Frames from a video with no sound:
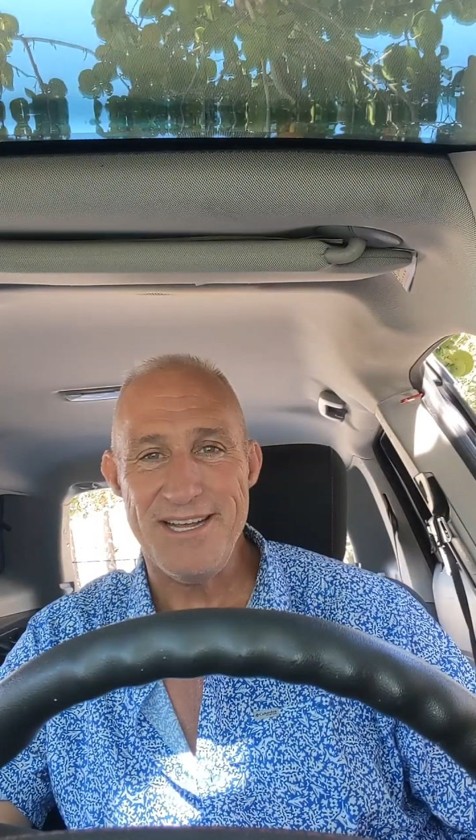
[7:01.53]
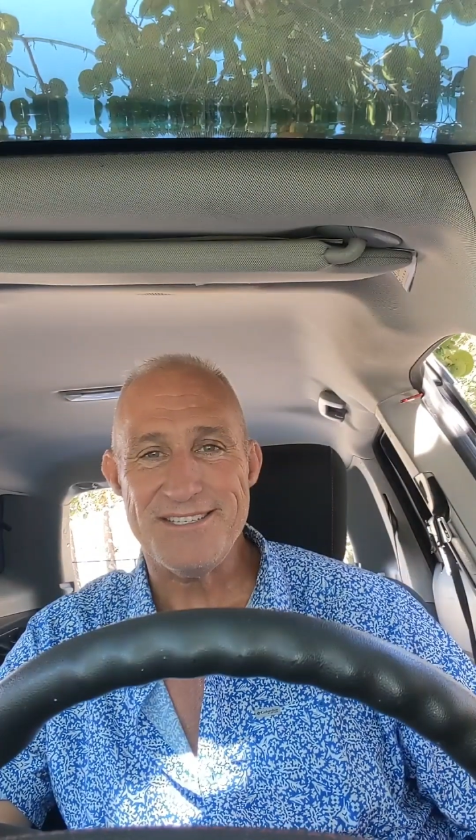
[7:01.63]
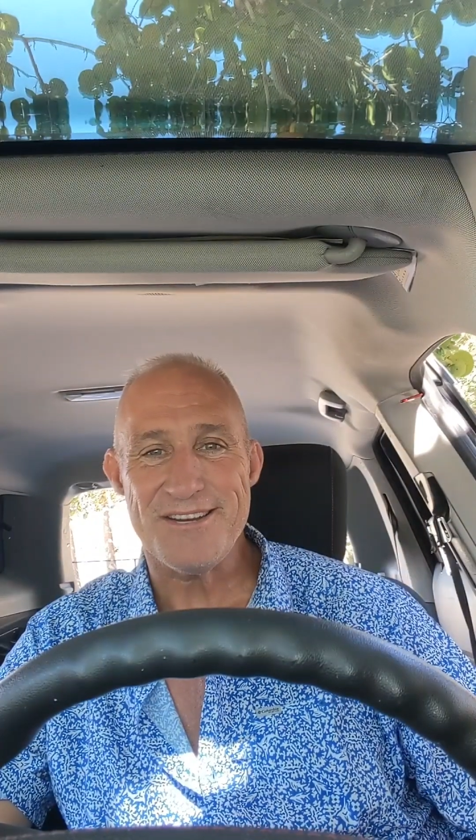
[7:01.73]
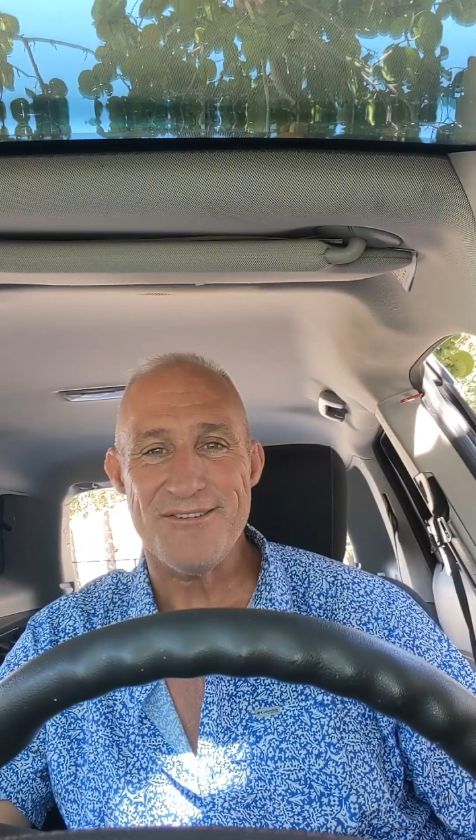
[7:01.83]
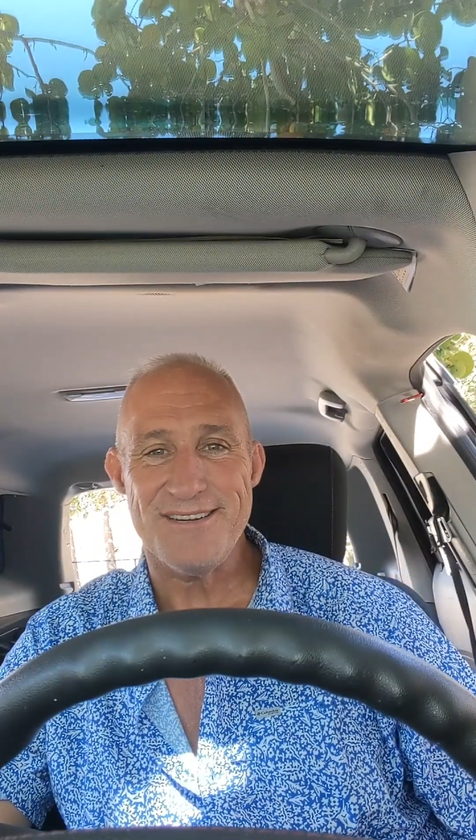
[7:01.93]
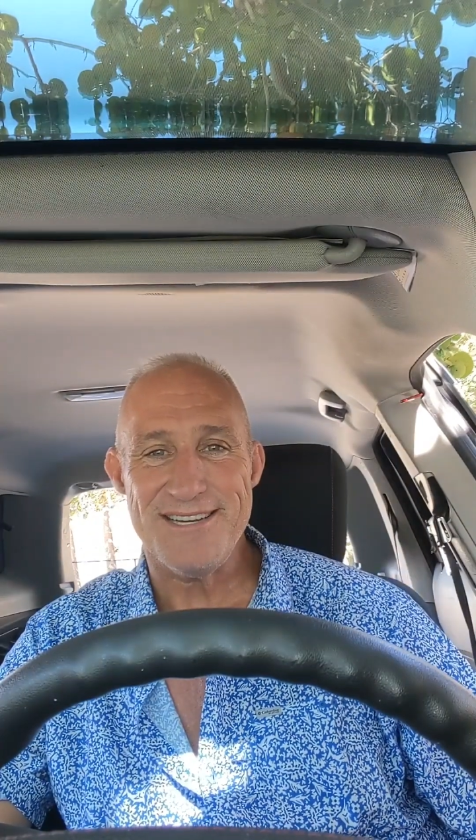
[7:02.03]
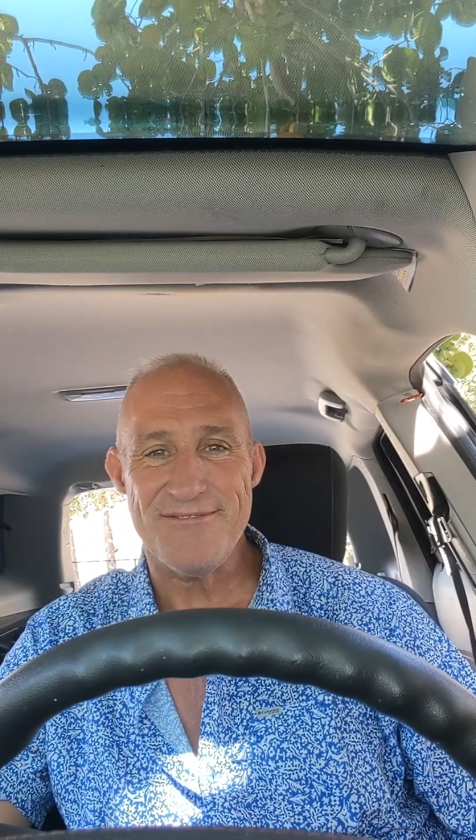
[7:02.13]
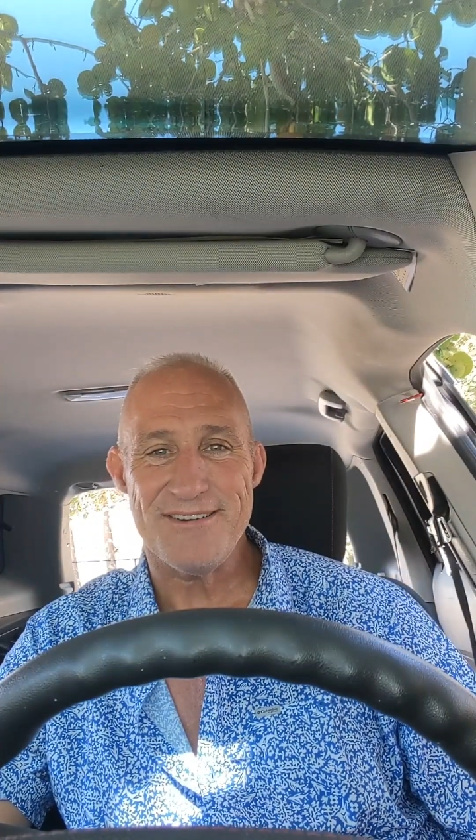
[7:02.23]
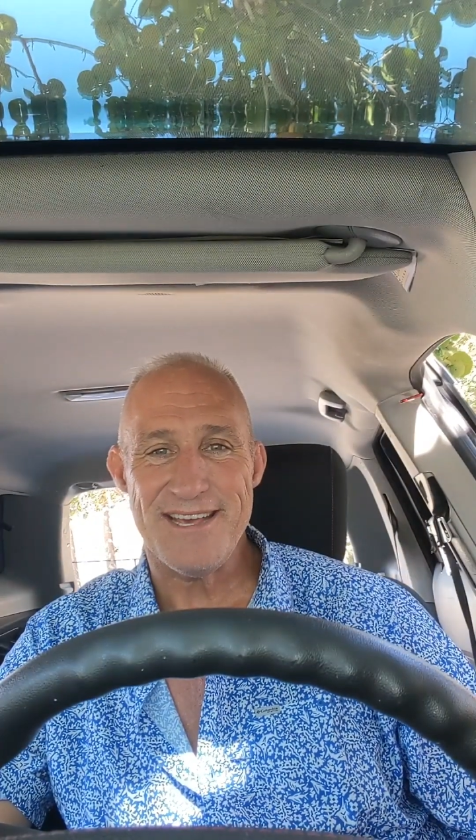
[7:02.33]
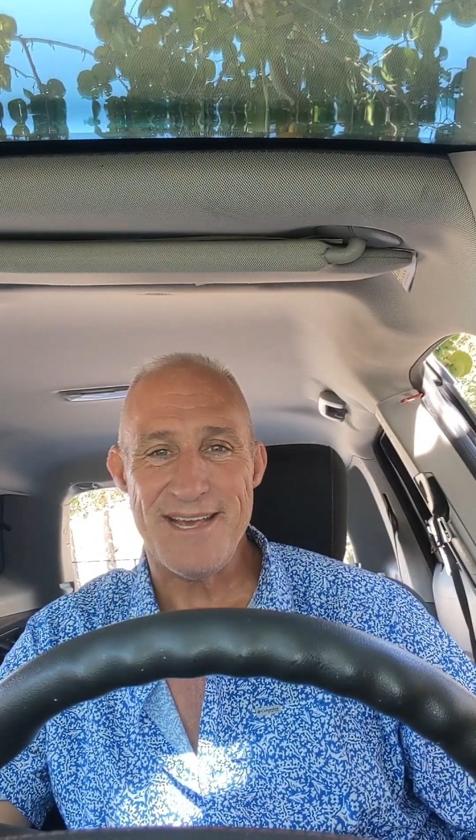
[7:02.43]
going to
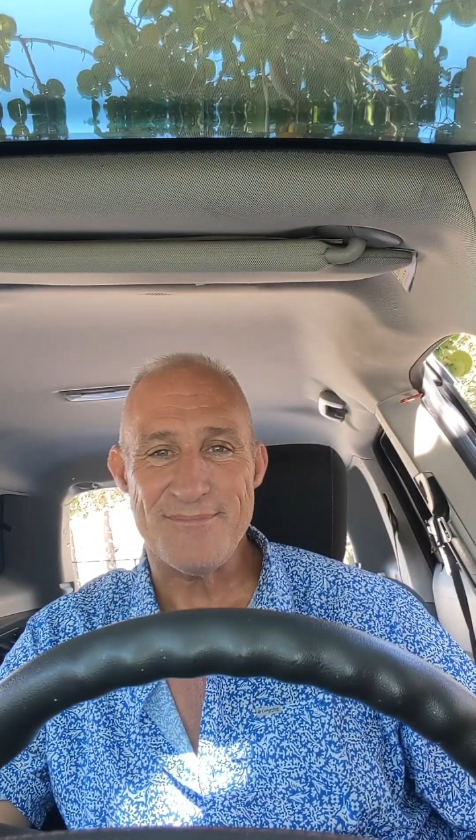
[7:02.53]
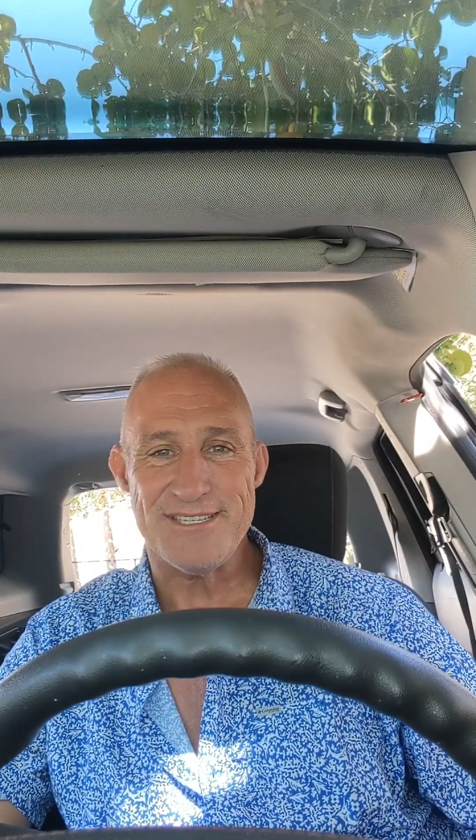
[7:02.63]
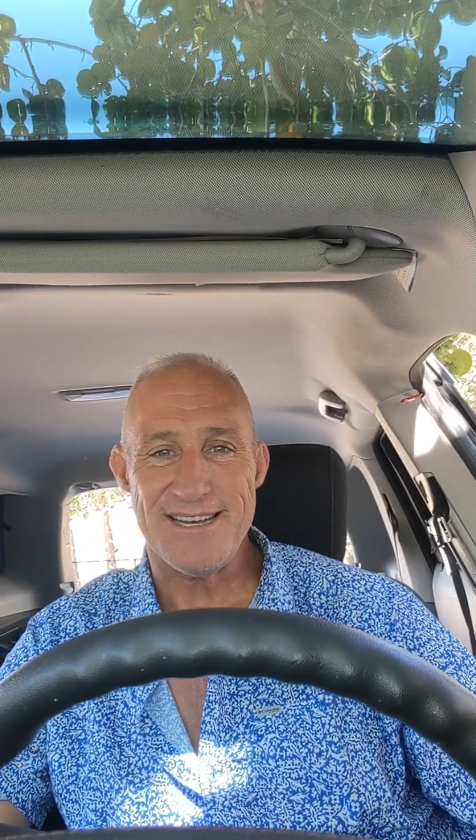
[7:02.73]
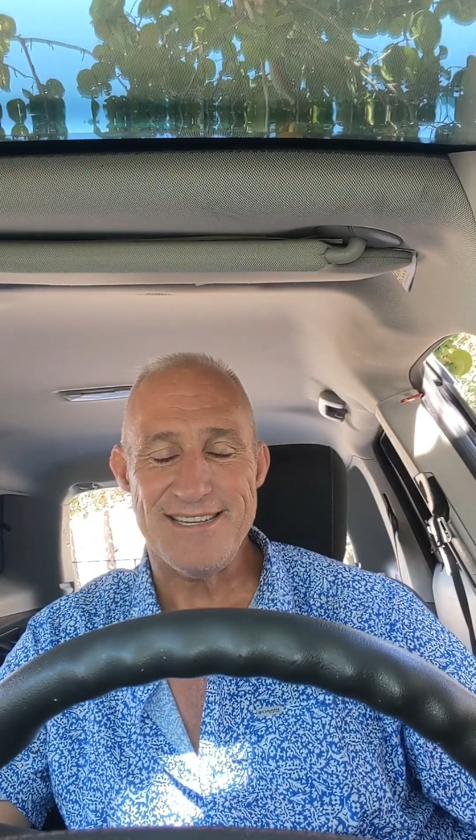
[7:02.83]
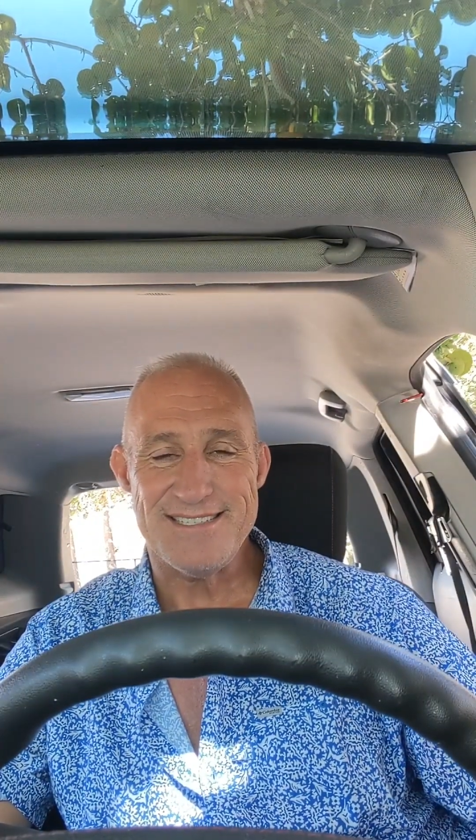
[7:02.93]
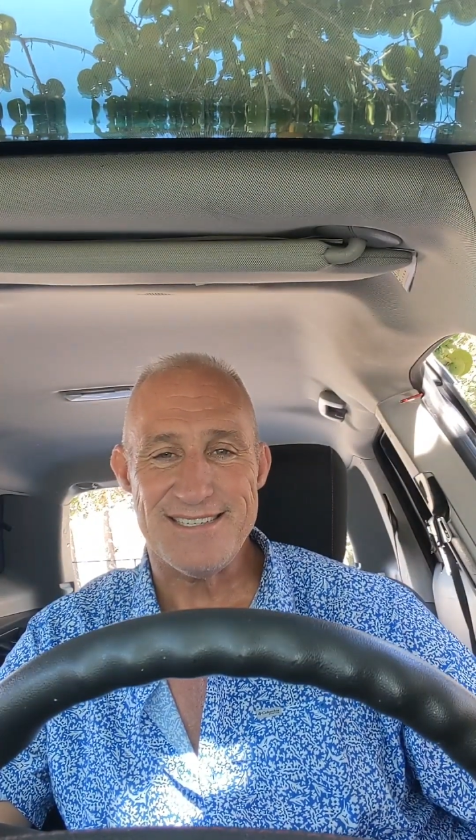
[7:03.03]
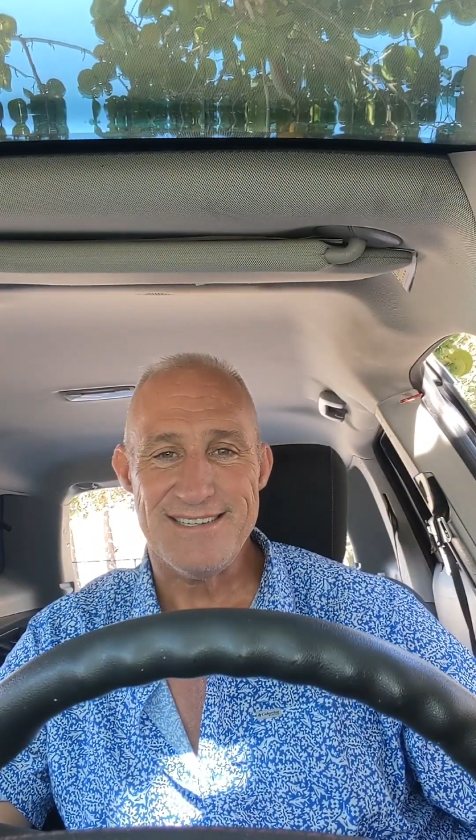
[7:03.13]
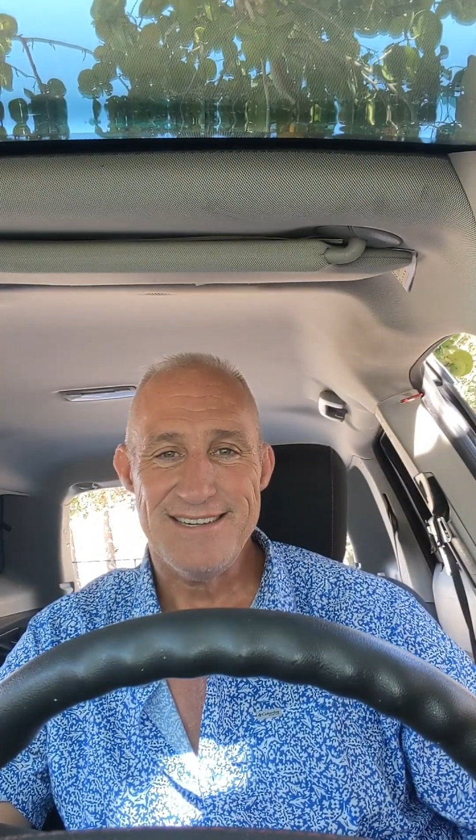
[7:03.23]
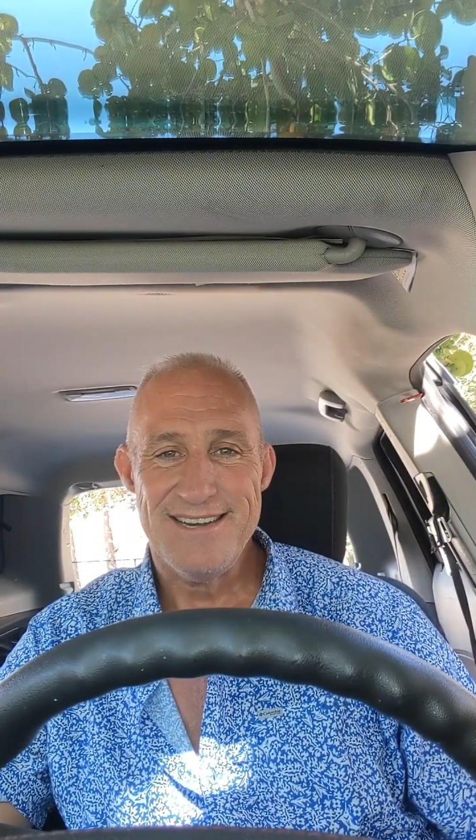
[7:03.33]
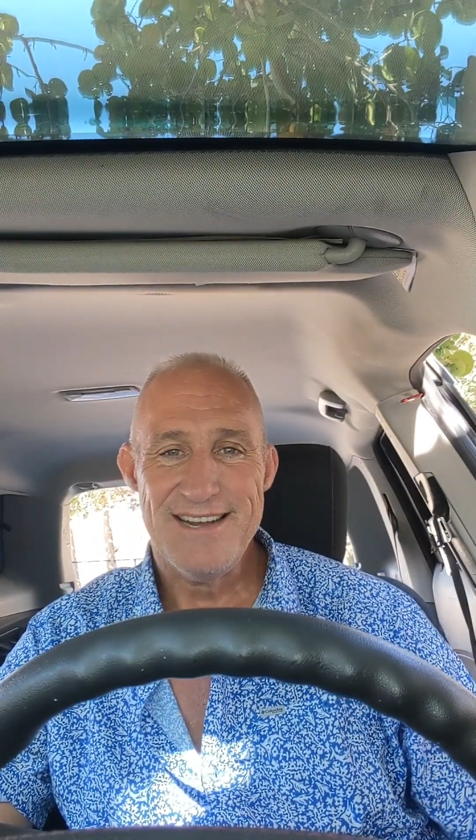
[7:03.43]
different campsites,
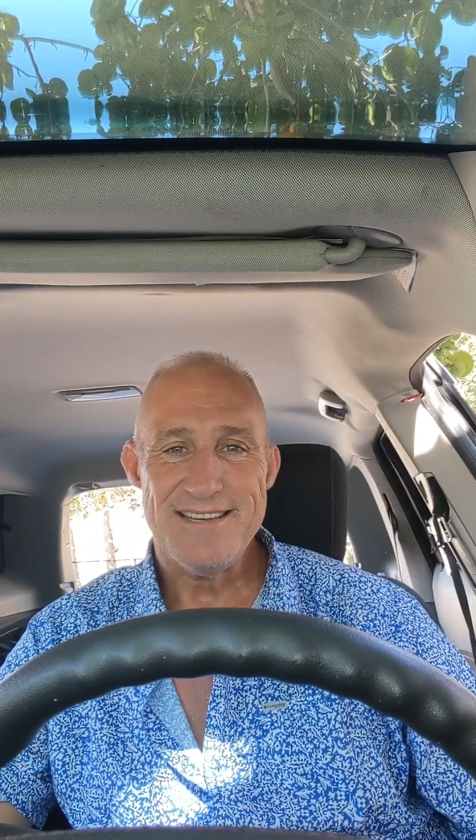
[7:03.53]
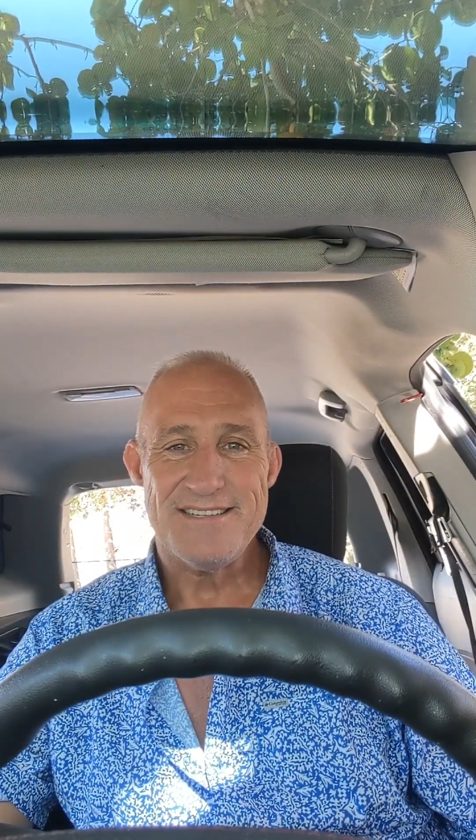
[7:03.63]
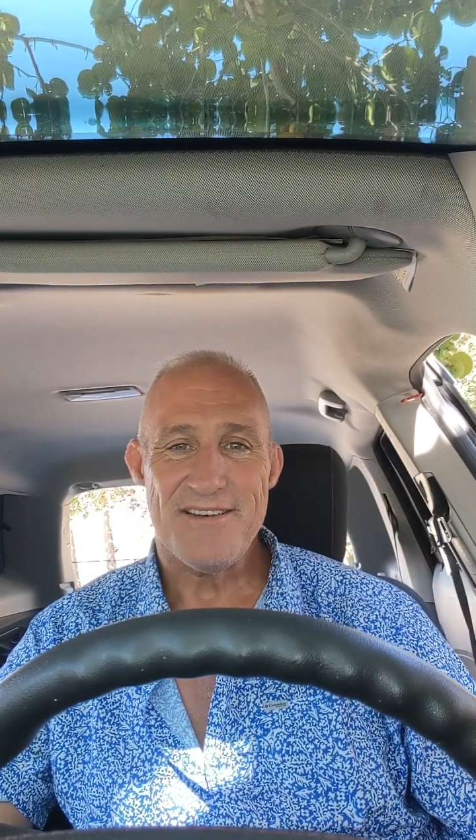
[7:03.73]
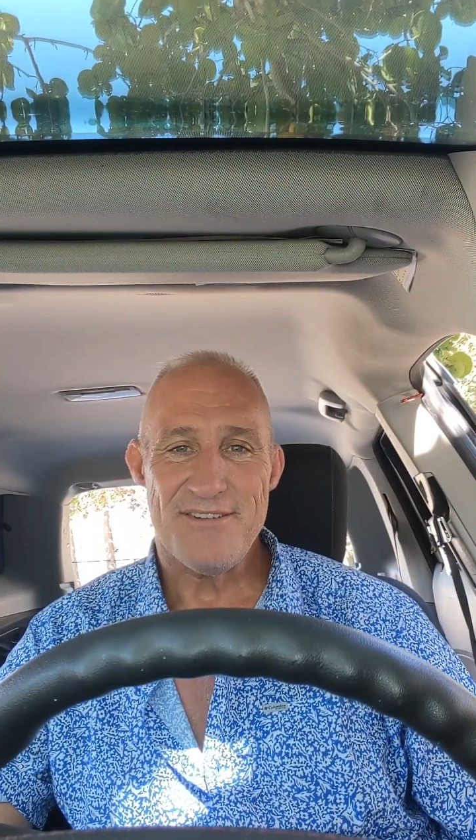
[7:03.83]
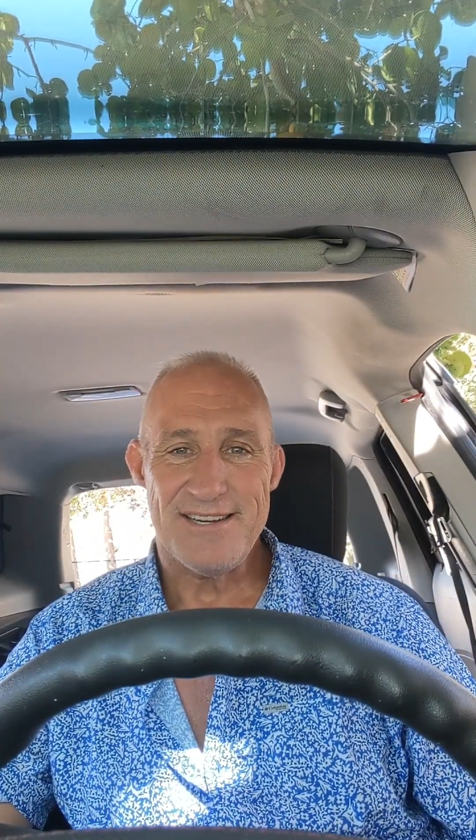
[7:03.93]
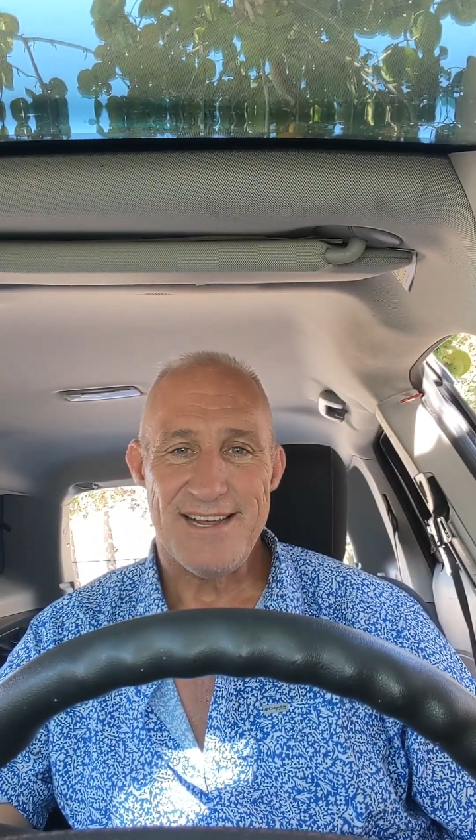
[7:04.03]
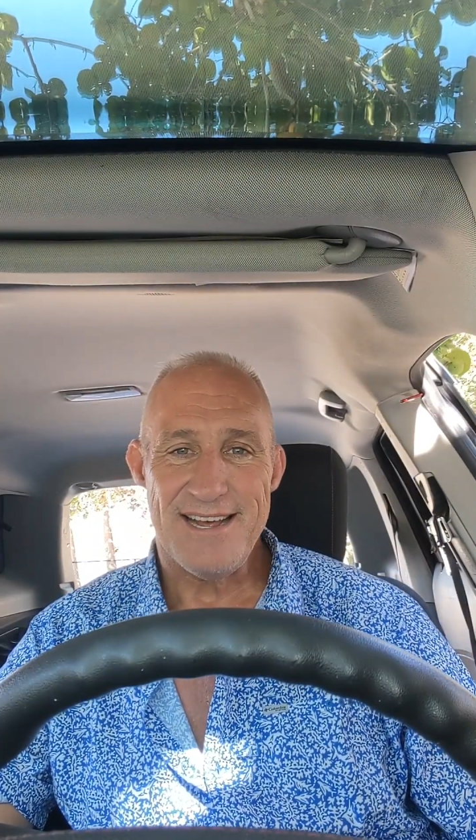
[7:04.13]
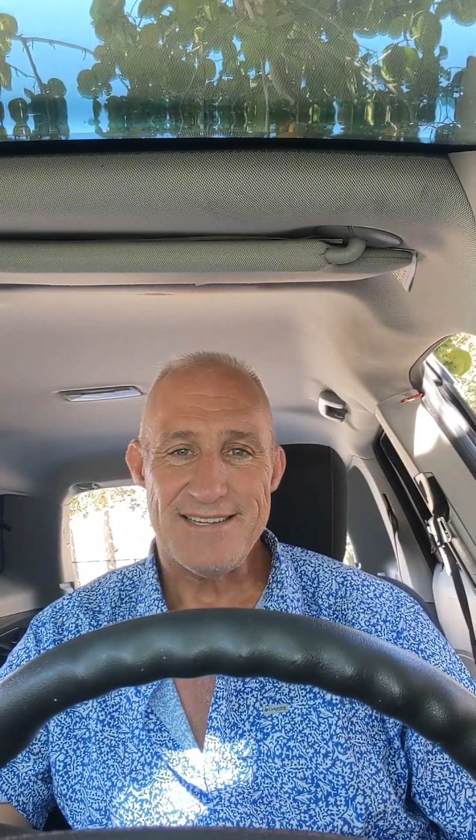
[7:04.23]
stuff like that.